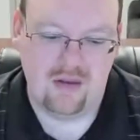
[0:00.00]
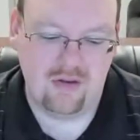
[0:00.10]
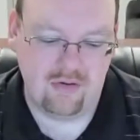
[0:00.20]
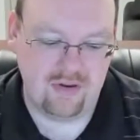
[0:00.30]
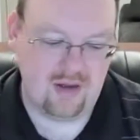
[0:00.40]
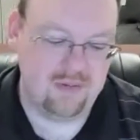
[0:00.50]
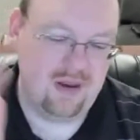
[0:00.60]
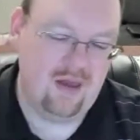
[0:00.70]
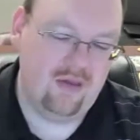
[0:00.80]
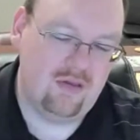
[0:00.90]
Don't talk about
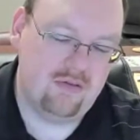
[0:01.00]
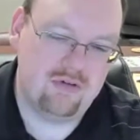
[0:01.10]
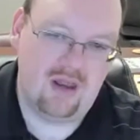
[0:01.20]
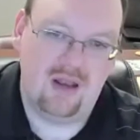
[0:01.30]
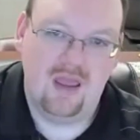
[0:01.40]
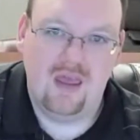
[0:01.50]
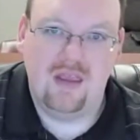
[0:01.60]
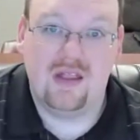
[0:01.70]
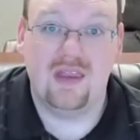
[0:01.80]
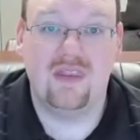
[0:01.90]
how you'll rank.
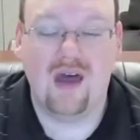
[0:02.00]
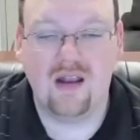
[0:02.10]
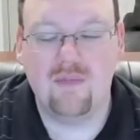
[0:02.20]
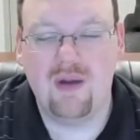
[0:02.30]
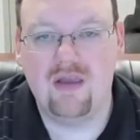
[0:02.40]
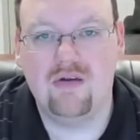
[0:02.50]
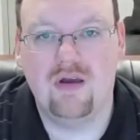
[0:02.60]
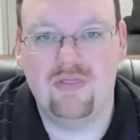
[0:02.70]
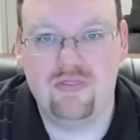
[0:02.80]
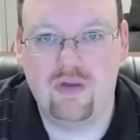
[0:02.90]
You can talk about your
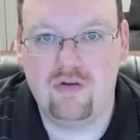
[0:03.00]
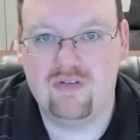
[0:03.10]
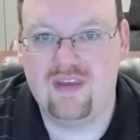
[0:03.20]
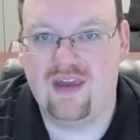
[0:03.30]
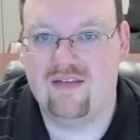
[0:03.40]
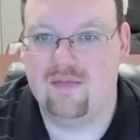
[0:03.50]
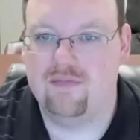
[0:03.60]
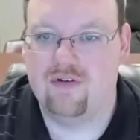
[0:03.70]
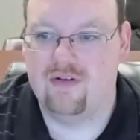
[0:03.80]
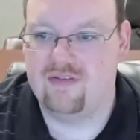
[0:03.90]
enthusiasm
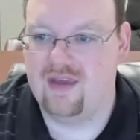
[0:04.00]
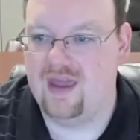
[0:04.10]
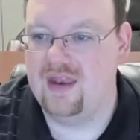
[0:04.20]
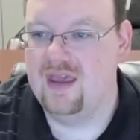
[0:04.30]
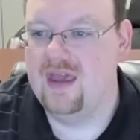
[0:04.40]
for a site.